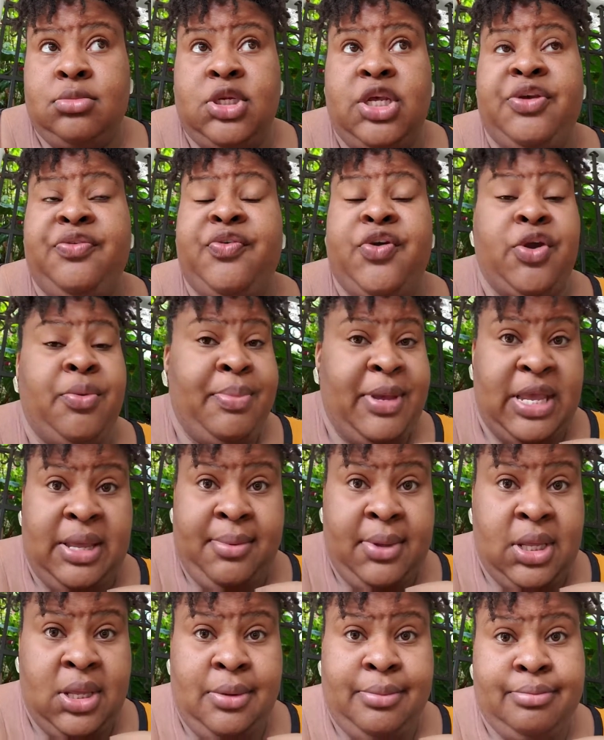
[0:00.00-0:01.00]
If you're a
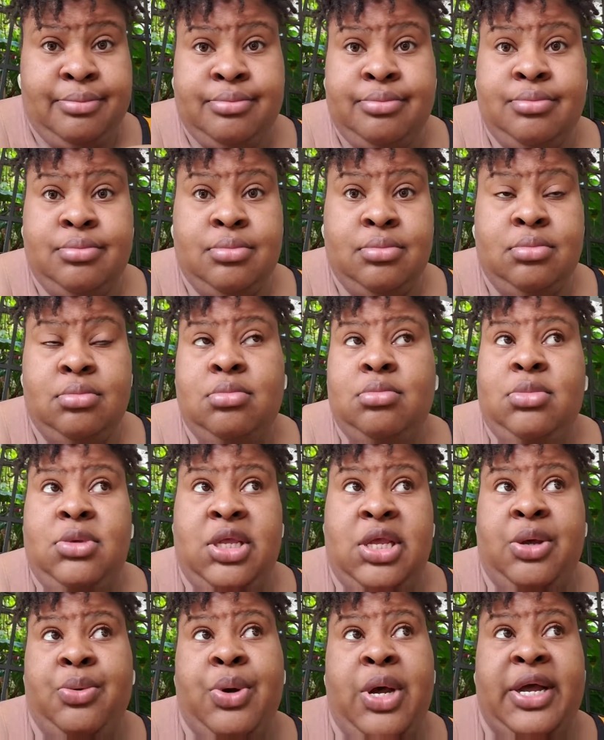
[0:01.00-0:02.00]
baby,
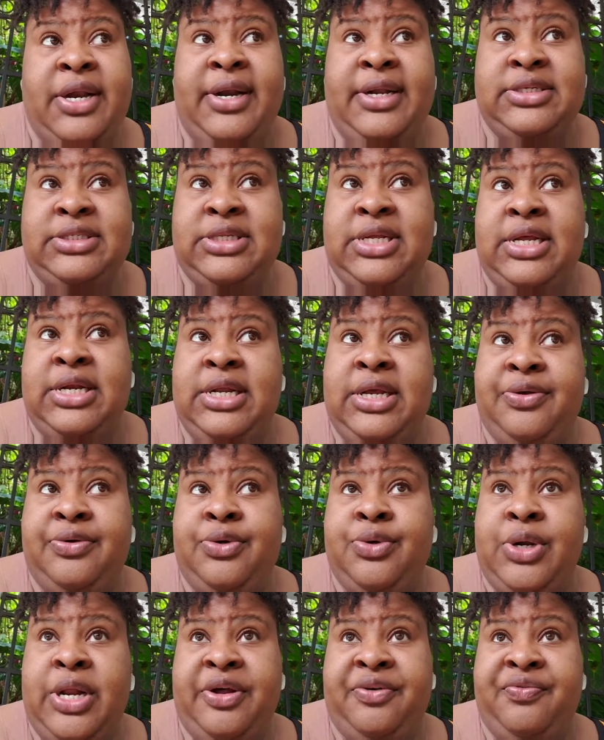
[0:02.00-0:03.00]
yeah, we understand you
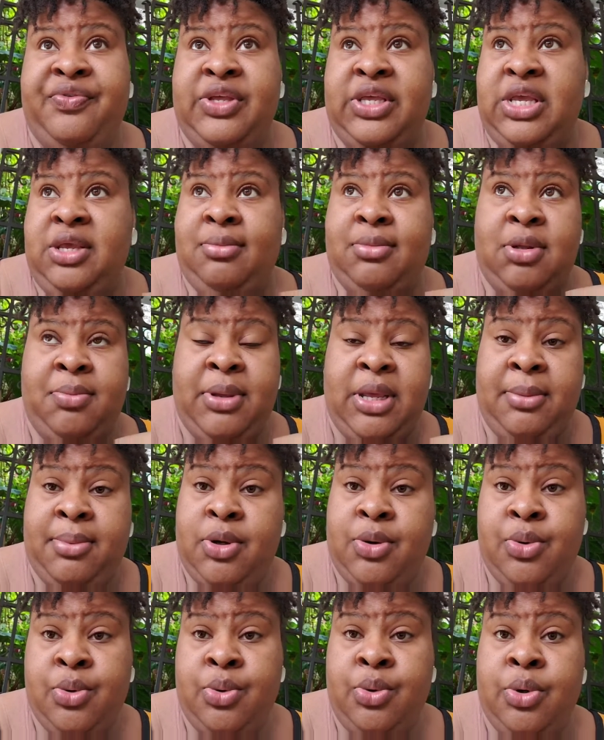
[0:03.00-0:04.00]
do that to keep the
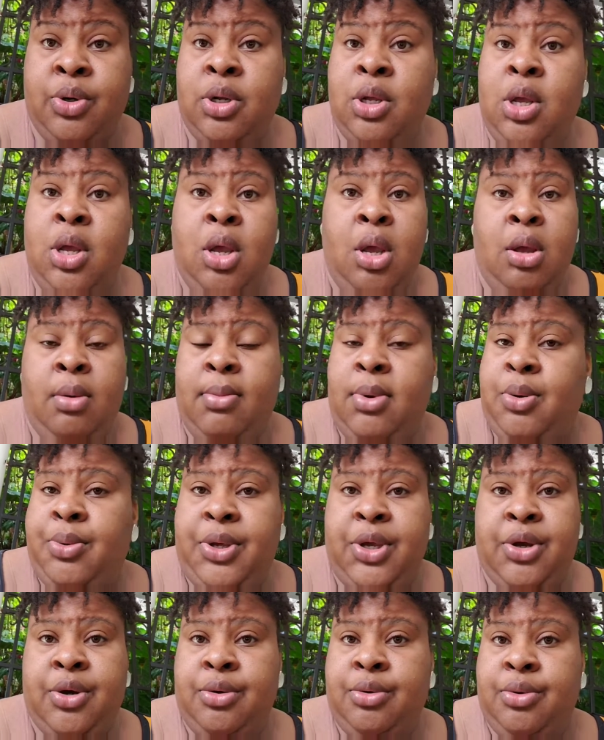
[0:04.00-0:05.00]
baby cool. But
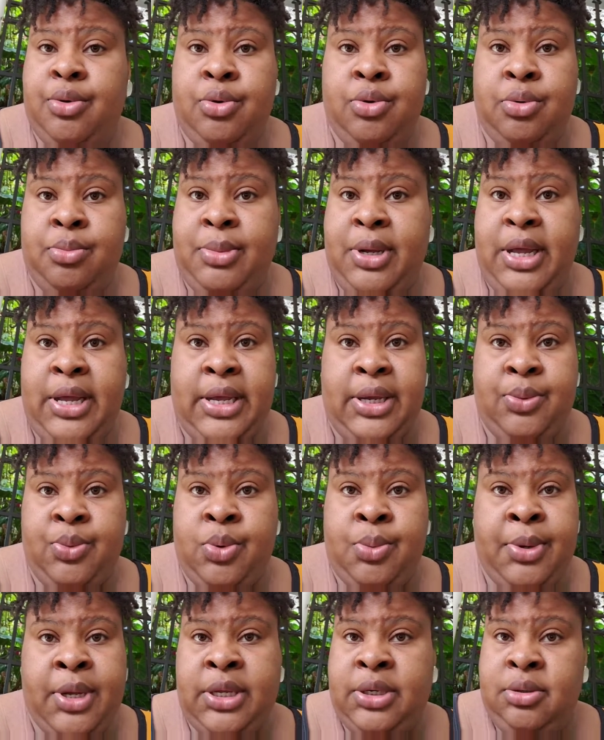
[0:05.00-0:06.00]
when you're a grown behind
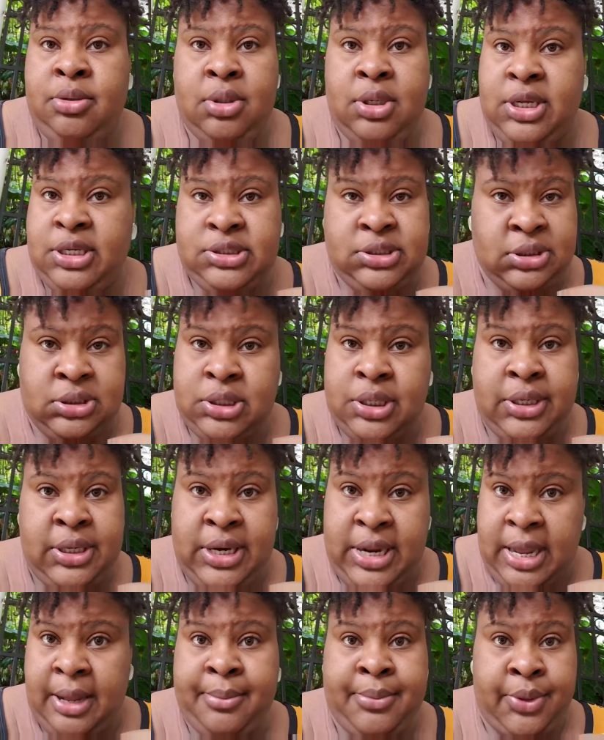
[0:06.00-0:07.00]
woman, that is a
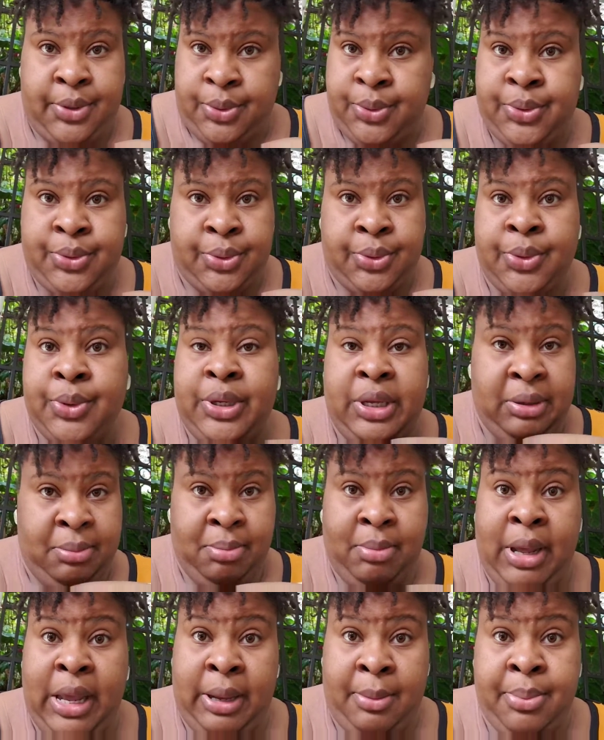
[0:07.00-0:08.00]
damn no-no
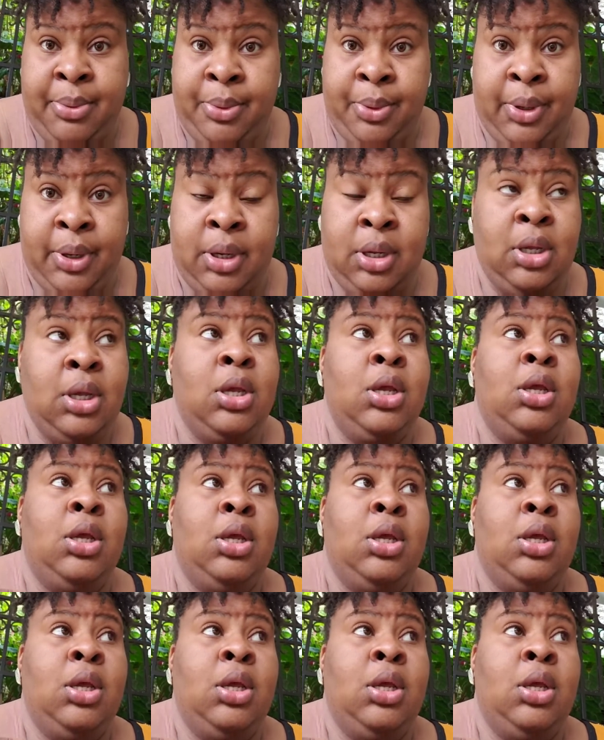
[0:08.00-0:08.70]
in my book.